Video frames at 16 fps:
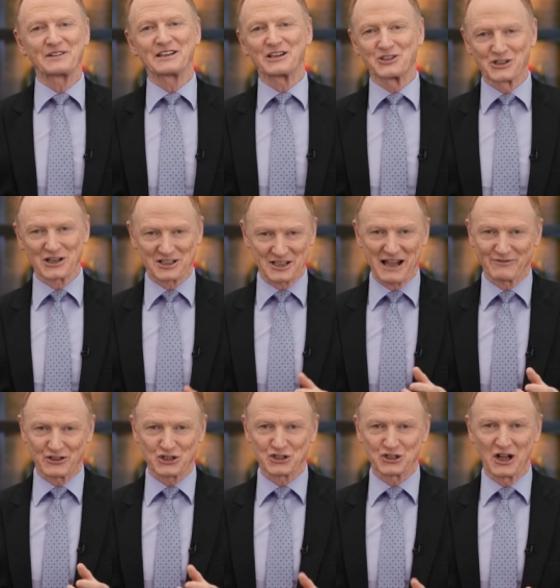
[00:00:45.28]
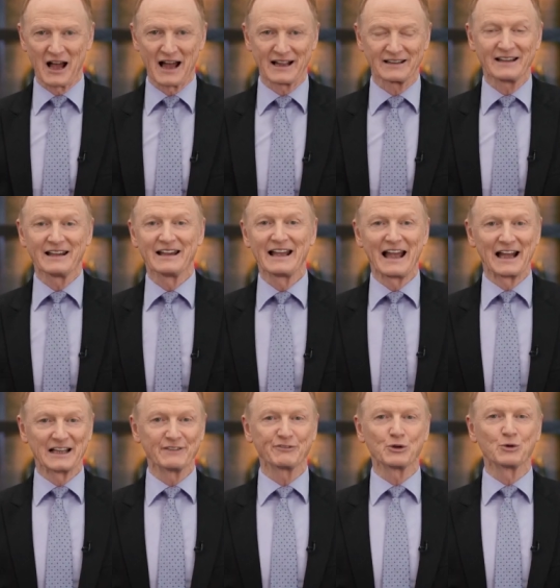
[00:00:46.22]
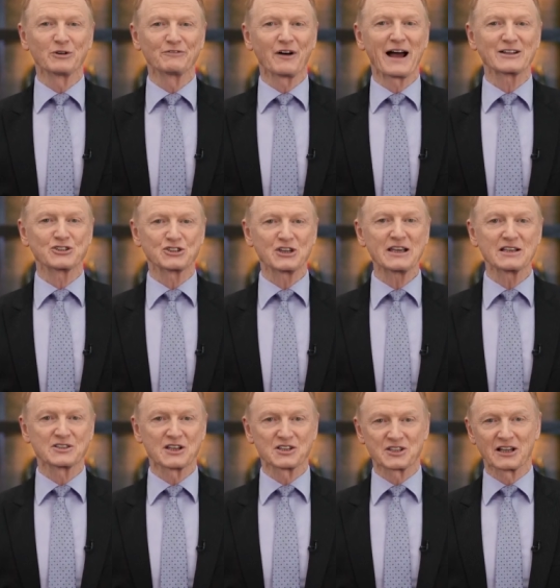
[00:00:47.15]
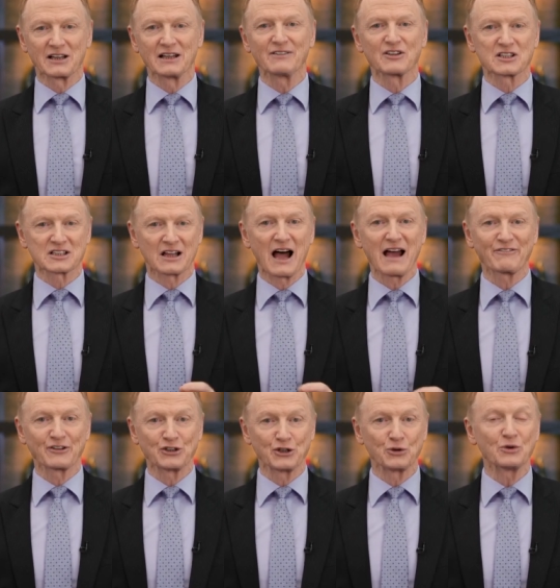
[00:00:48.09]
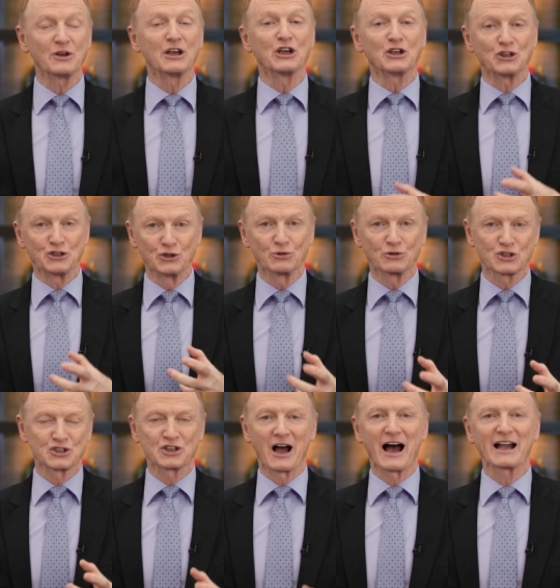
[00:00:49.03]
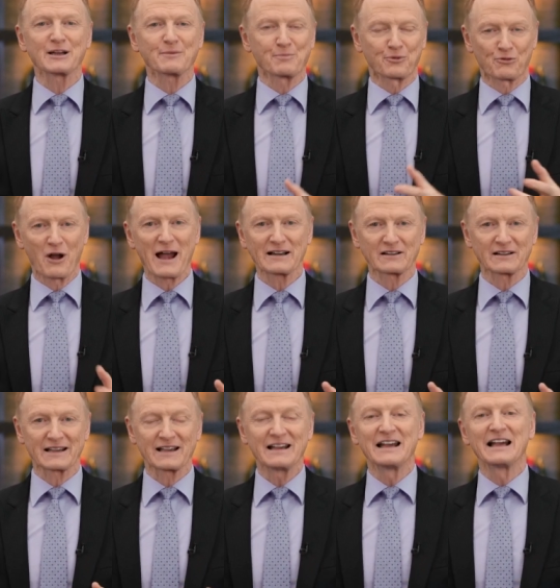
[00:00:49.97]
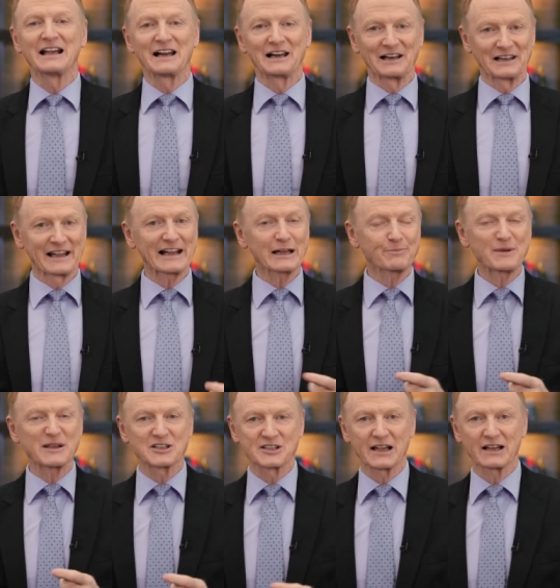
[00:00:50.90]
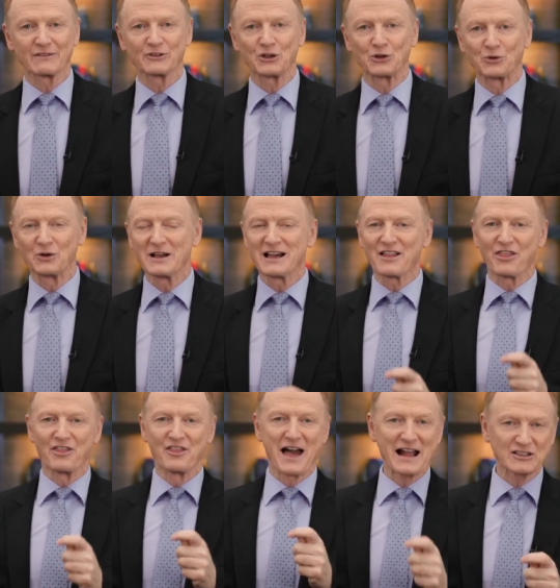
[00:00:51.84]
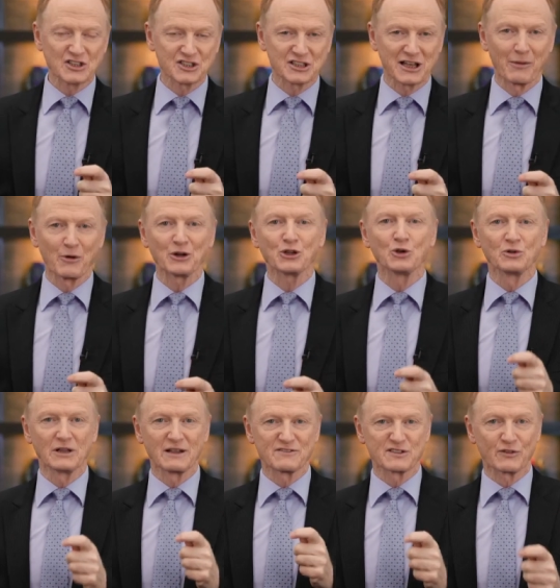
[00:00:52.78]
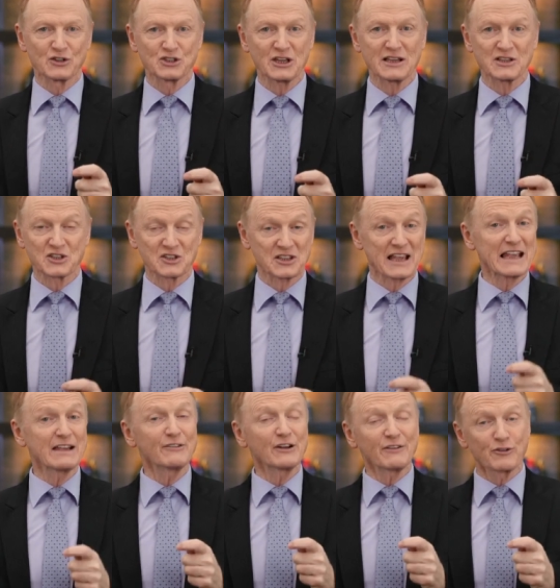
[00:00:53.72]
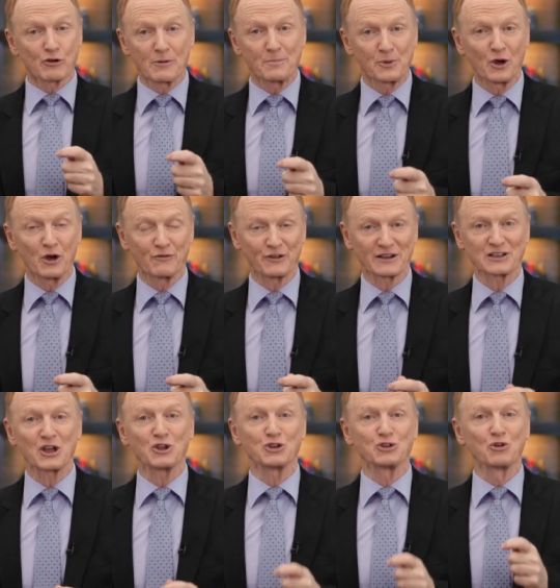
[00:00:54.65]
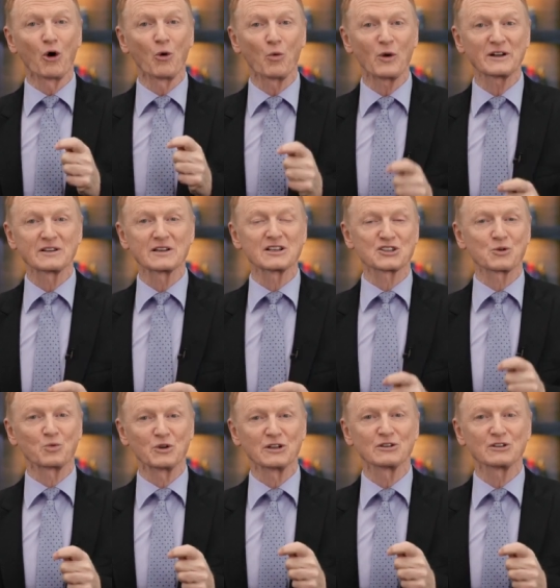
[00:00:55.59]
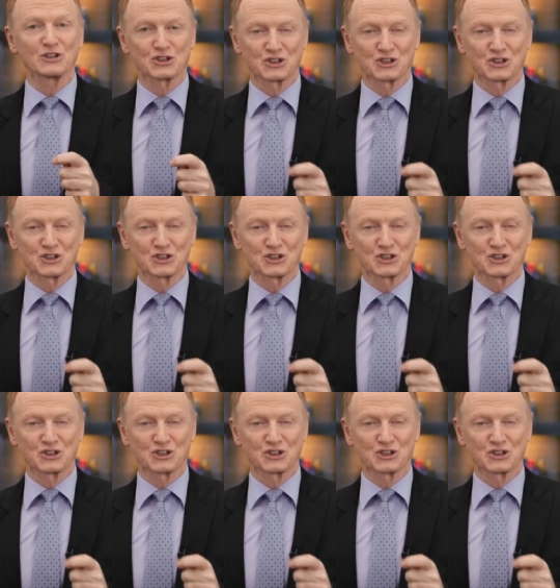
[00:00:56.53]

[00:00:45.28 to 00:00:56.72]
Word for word: you just have to shine. And if you invite Jesus to live his life in you, you'll shine brightly. Let it be said of you, that's someone who lives for Jesus. Even if you're imperfect, your witness will